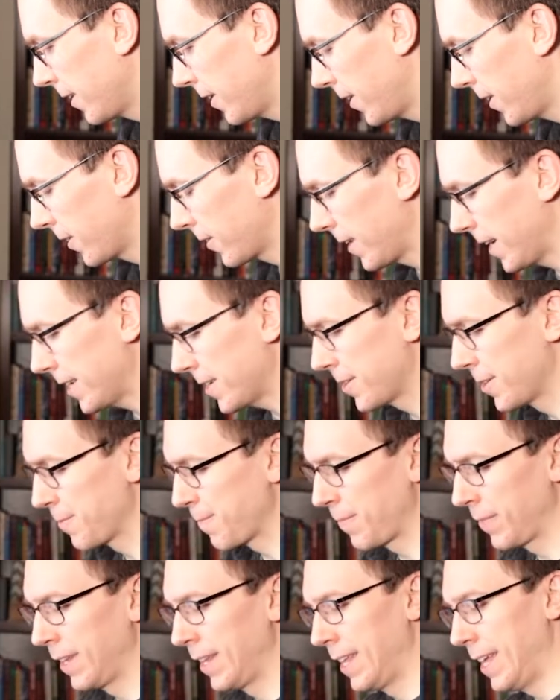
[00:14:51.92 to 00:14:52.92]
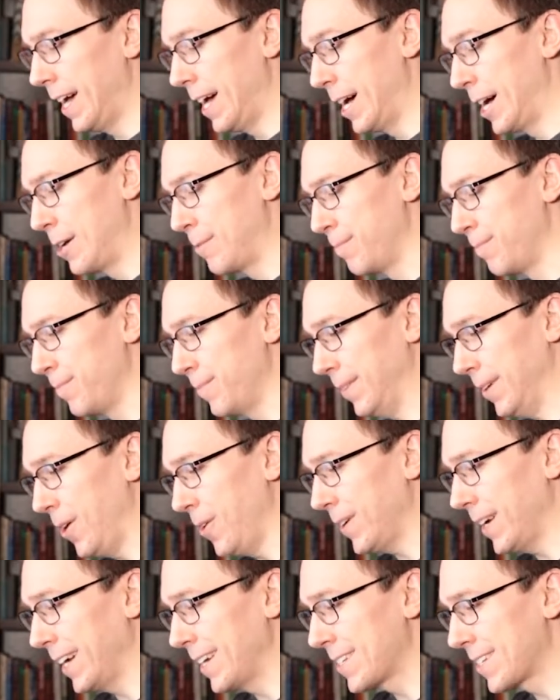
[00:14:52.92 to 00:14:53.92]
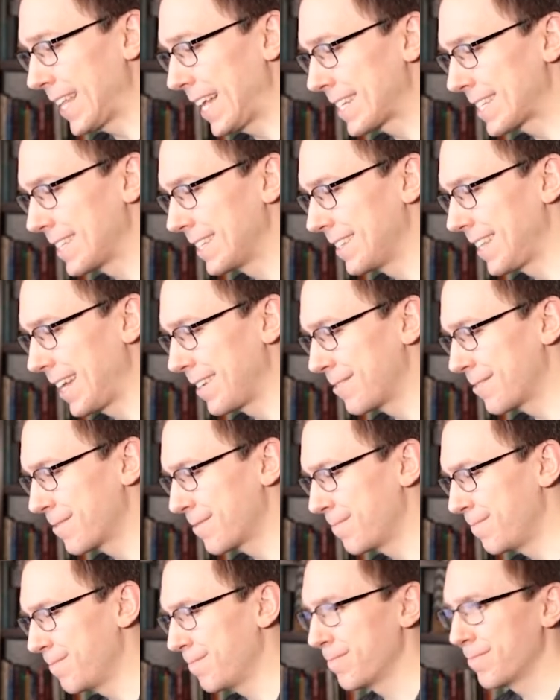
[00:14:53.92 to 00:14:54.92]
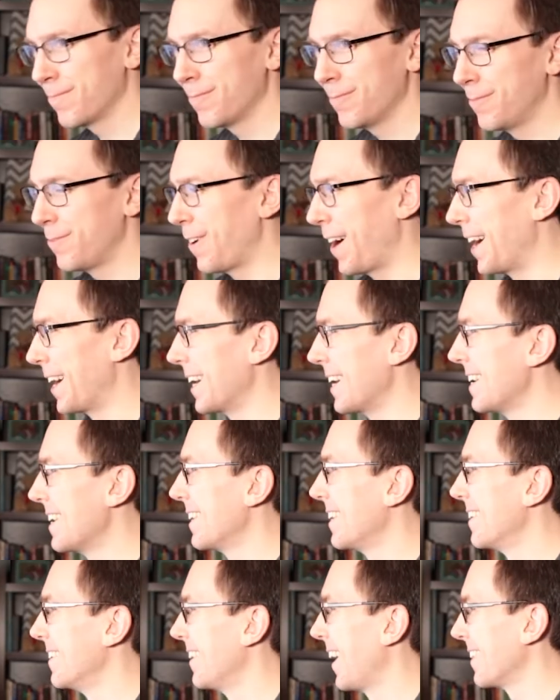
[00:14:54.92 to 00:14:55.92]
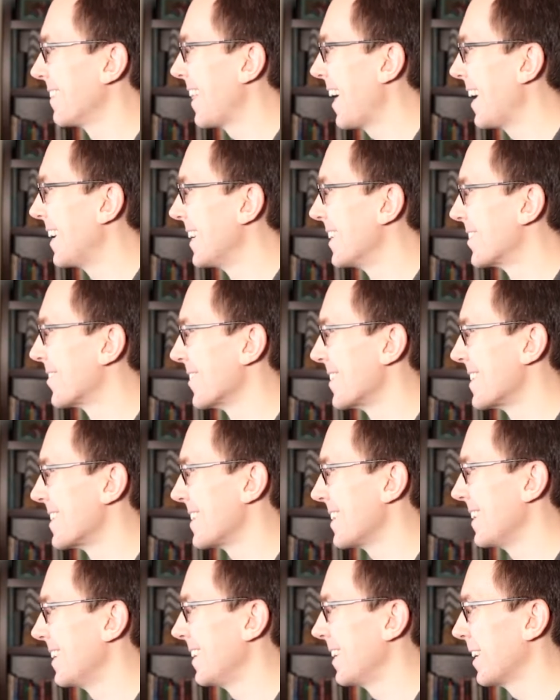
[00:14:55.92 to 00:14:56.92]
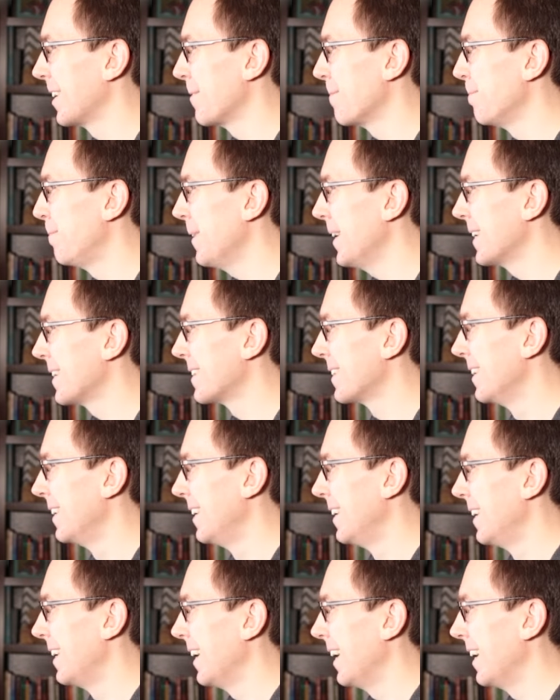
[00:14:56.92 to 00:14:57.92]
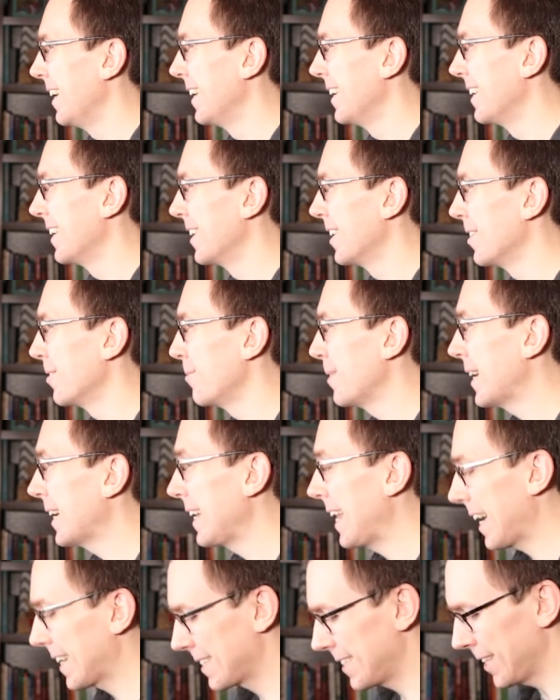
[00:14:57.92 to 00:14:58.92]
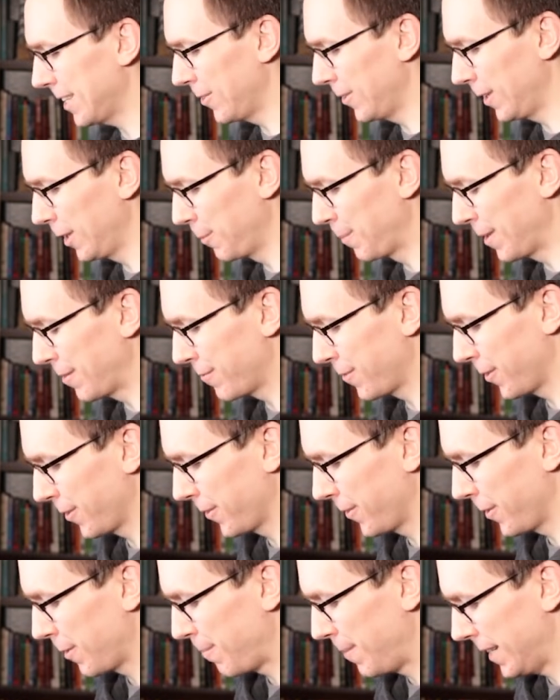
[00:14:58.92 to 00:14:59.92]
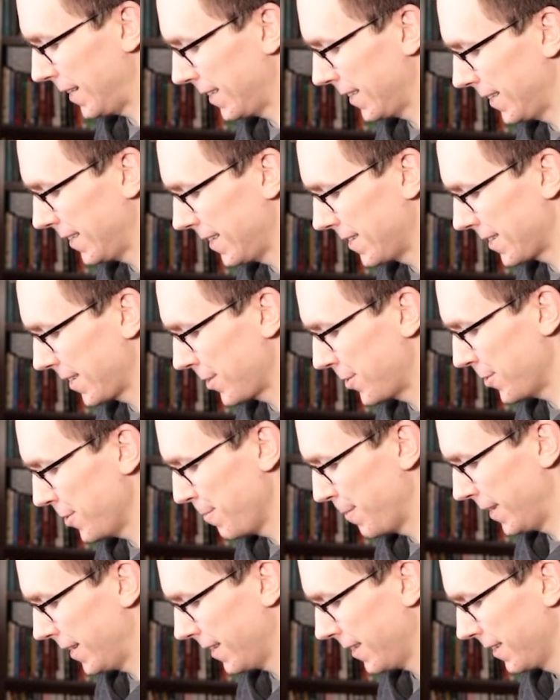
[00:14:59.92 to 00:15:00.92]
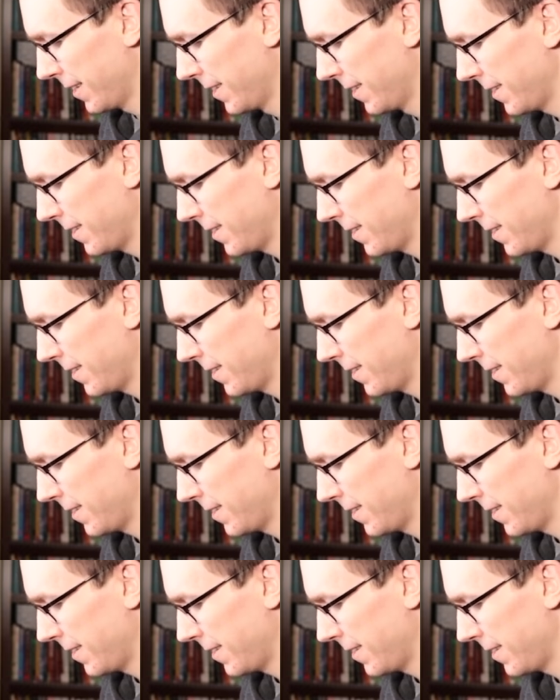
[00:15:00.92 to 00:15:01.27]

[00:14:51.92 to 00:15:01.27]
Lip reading: All right. Okay, so that's fine, not that interesting, but we can actually go a little bit further, because assuming